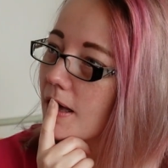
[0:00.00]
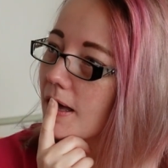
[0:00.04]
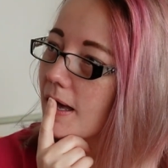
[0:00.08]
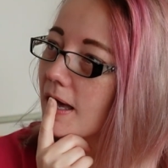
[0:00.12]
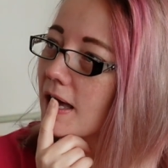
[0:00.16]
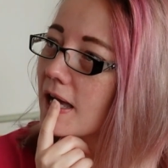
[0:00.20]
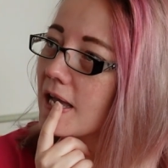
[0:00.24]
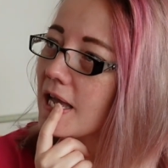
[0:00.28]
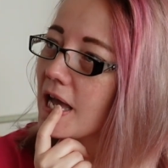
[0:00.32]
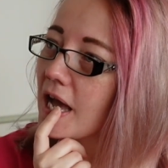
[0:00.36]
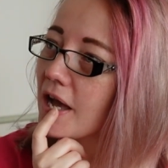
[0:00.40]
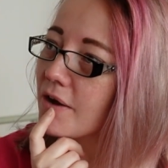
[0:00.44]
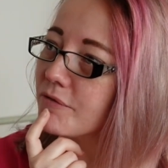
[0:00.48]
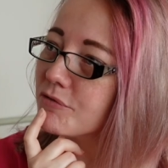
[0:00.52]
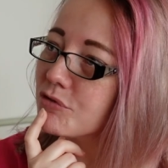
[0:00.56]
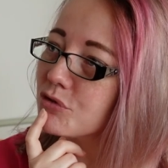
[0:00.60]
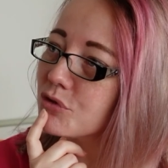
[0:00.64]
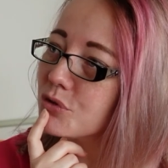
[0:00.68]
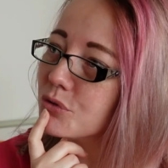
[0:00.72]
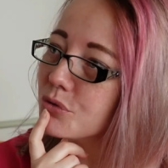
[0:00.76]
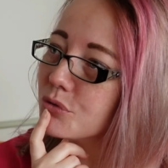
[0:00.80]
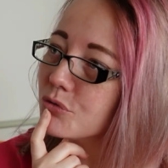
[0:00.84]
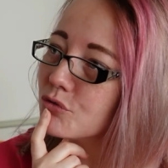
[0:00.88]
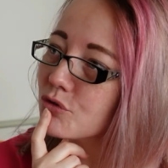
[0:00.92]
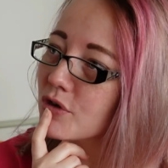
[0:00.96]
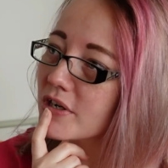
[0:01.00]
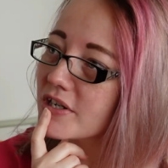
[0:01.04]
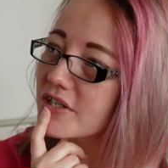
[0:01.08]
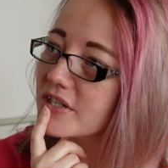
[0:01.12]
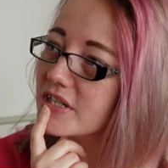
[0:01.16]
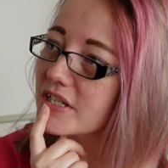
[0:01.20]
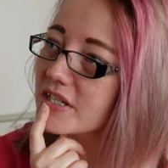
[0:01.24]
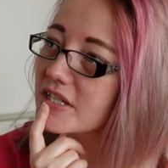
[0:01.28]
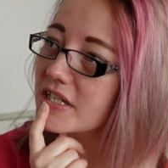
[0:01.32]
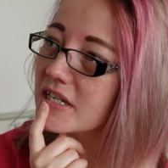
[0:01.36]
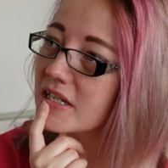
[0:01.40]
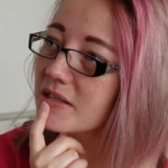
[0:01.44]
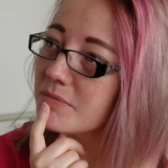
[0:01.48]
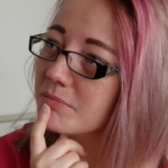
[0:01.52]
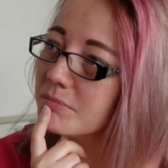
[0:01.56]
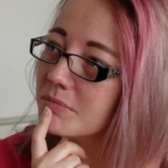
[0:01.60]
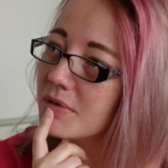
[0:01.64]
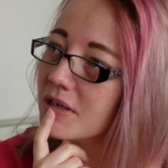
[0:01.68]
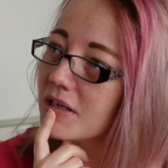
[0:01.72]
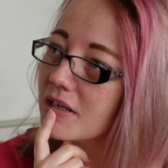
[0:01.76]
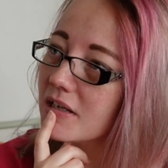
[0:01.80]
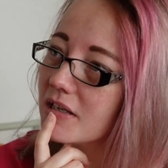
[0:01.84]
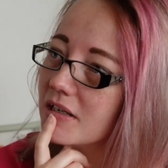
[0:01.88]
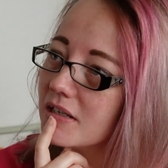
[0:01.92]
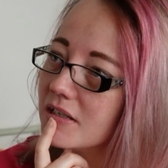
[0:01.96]
I have 2 dresses in
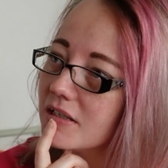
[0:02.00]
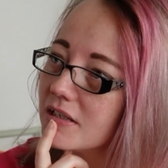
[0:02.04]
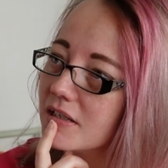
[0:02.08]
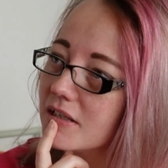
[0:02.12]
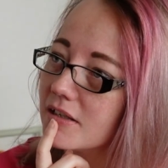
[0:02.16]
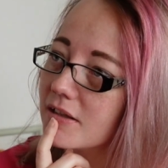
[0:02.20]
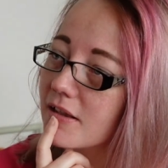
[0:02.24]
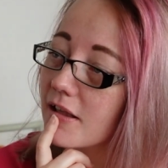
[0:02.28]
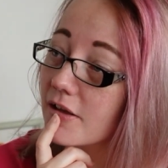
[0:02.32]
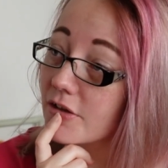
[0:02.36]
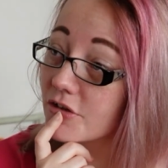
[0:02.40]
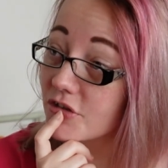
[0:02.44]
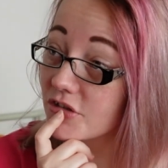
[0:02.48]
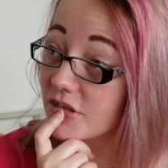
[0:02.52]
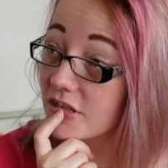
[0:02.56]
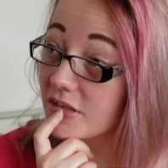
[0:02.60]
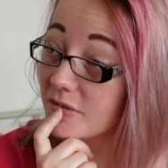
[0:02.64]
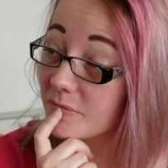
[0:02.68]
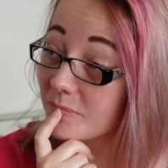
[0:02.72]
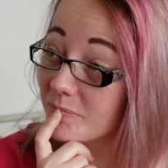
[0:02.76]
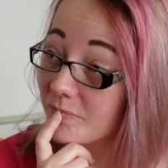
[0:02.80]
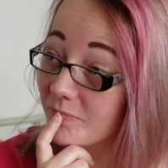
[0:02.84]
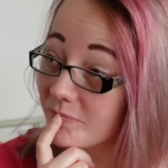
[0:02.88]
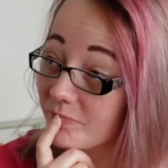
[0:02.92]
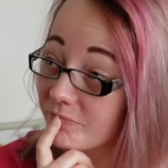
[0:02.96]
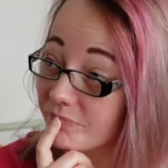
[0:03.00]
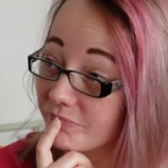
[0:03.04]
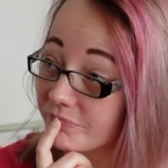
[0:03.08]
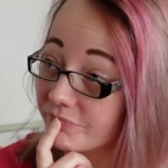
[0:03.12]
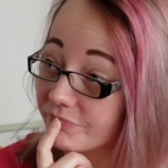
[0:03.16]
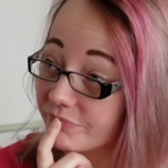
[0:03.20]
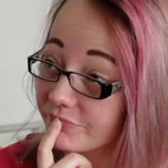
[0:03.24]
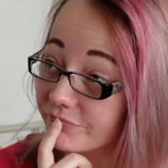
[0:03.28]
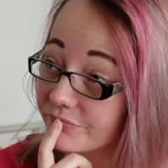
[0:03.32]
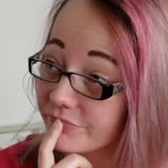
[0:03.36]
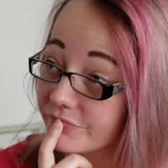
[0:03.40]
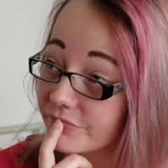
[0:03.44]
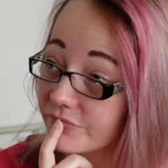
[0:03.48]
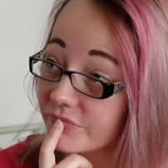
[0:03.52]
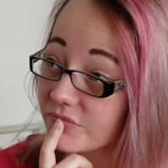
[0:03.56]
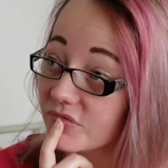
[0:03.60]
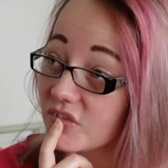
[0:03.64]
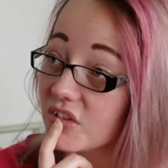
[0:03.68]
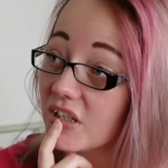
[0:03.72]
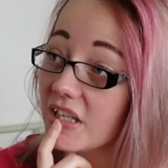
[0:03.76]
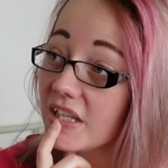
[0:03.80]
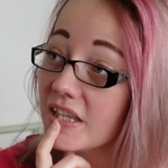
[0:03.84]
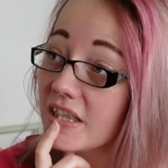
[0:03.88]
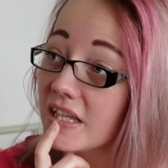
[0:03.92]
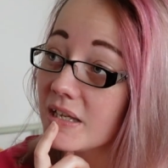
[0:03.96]
my closet
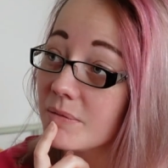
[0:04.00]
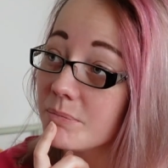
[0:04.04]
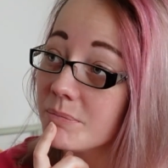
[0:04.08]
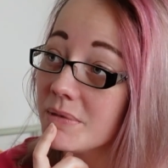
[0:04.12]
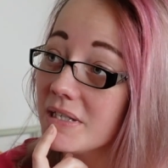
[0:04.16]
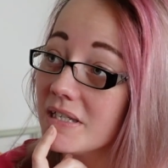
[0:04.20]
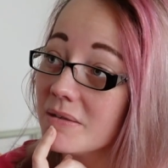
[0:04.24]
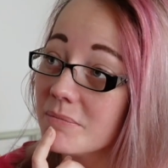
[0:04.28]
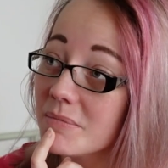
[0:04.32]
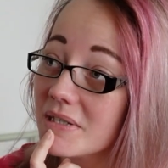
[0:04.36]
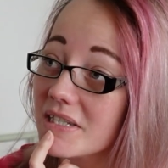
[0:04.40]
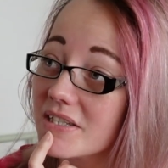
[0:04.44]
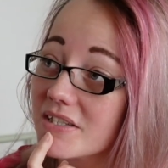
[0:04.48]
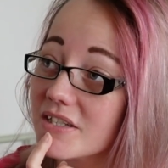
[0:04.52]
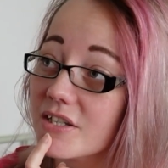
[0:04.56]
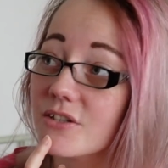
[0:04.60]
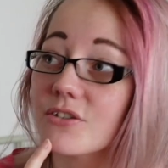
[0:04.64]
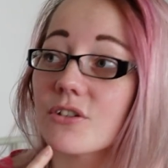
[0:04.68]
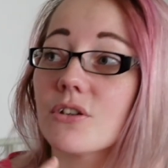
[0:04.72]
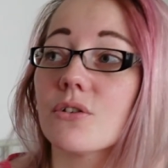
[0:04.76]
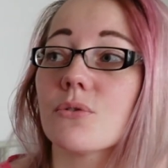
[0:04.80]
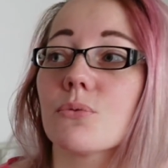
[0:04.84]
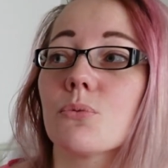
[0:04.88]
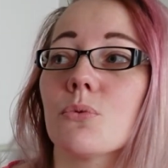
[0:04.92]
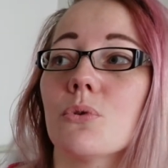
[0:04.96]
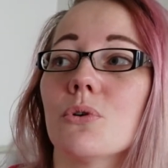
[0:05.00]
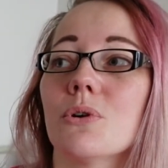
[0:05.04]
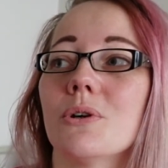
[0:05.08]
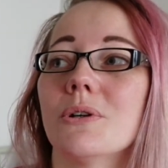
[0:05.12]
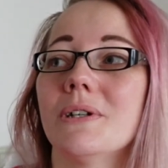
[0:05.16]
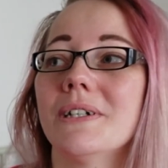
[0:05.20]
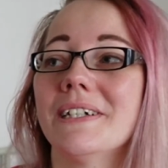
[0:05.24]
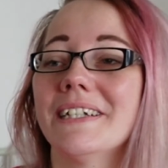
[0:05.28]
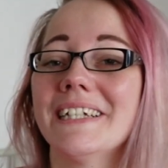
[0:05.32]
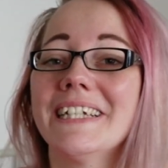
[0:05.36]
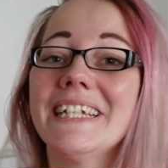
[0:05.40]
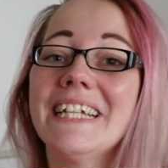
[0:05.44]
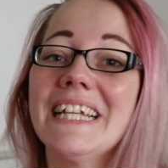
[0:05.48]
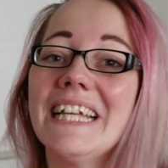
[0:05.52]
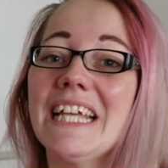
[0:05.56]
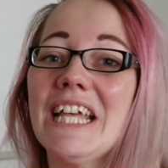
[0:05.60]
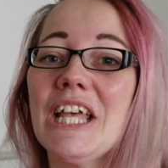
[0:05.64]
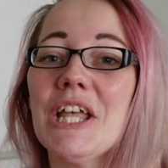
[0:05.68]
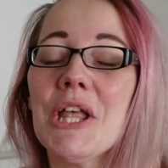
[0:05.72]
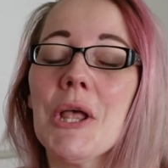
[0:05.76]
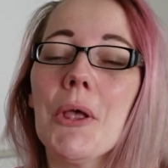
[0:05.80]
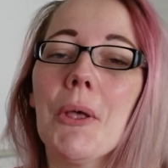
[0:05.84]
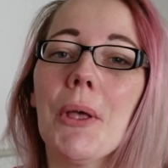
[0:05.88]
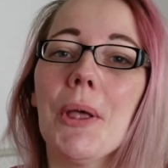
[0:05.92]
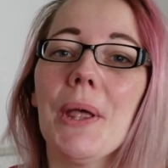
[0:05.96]
that me and my sisters wore
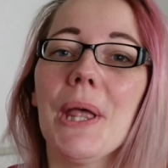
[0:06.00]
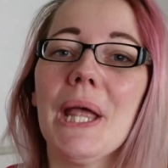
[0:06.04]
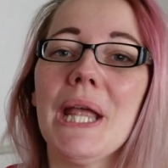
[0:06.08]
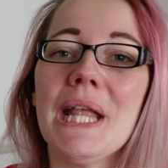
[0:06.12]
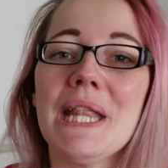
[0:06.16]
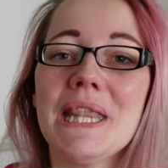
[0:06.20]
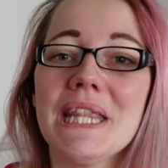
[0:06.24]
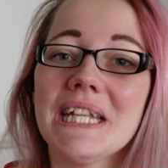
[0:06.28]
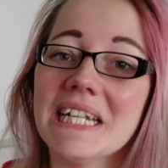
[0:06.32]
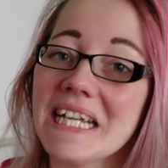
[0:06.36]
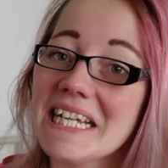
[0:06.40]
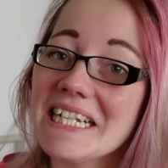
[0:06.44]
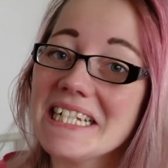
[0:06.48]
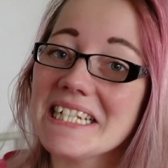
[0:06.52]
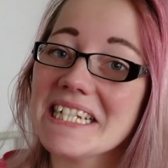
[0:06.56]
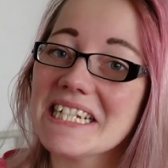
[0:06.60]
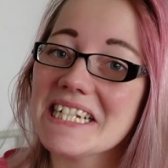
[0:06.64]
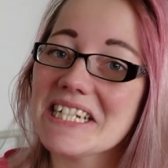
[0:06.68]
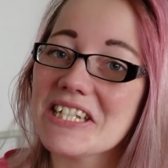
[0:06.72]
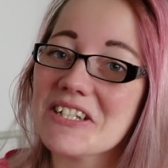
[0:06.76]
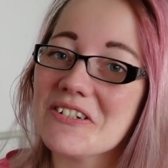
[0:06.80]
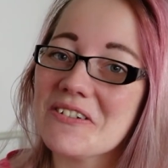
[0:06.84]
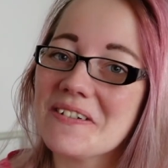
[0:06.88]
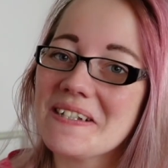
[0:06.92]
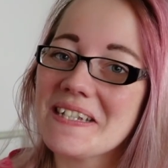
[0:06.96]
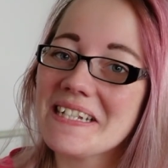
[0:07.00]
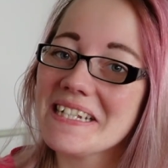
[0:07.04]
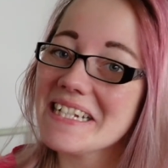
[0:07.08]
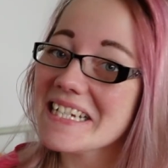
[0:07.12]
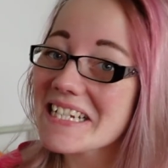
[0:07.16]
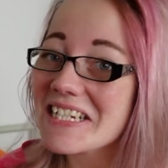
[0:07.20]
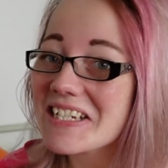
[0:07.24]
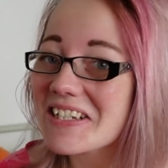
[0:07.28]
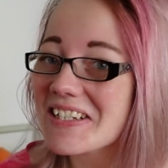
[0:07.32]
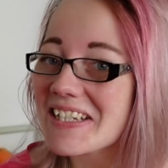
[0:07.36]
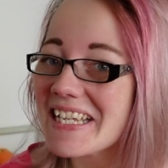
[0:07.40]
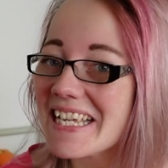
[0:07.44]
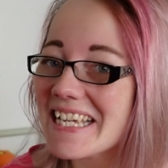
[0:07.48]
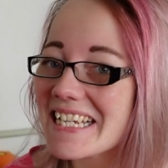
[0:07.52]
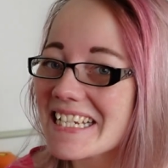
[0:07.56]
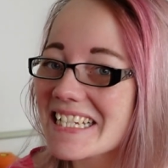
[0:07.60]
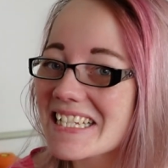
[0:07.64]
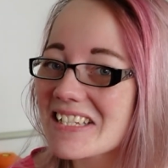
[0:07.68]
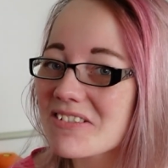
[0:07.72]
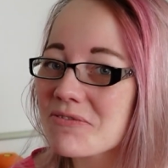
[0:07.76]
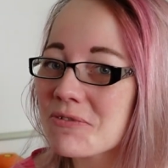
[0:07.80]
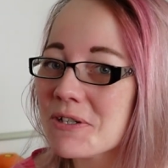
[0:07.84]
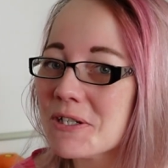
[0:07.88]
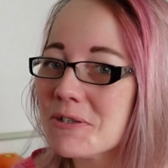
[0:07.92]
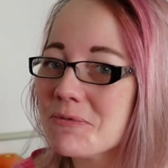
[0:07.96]
in the 90s doing the
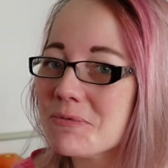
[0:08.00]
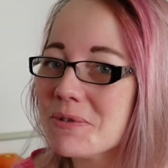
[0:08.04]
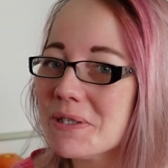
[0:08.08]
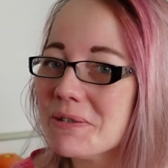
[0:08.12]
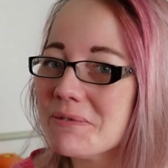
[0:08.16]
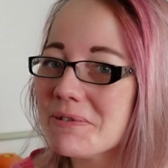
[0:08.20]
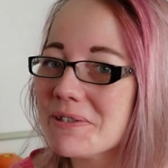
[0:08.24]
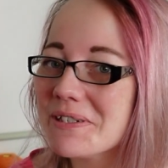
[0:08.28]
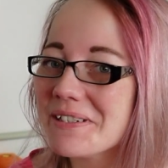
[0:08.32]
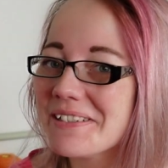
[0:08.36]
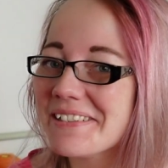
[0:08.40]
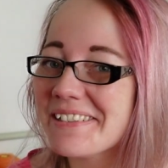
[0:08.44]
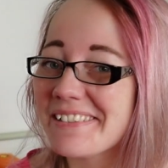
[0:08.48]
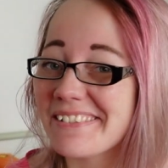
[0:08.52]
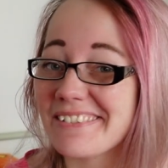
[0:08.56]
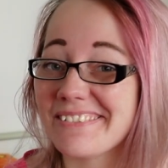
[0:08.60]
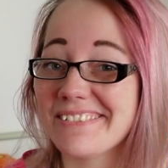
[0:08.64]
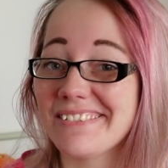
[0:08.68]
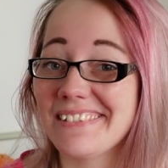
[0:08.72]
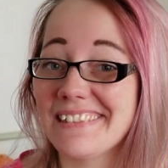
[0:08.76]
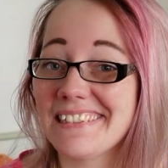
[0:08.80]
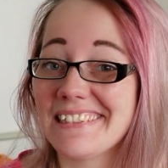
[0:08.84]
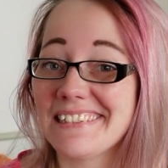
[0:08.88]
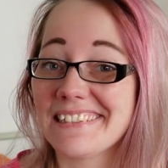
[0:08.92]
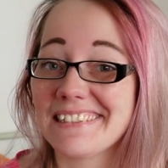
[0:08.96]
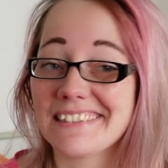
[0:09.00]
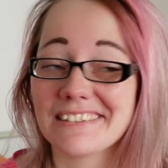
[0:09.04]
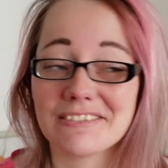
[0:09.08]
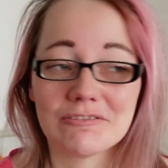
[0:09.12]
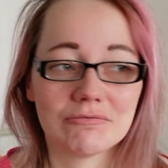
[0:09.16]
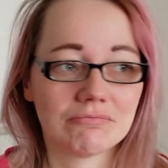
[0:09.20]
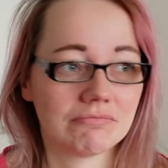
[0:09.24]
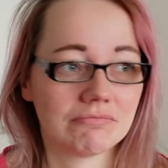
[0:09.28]
discotheques when we were, you know, like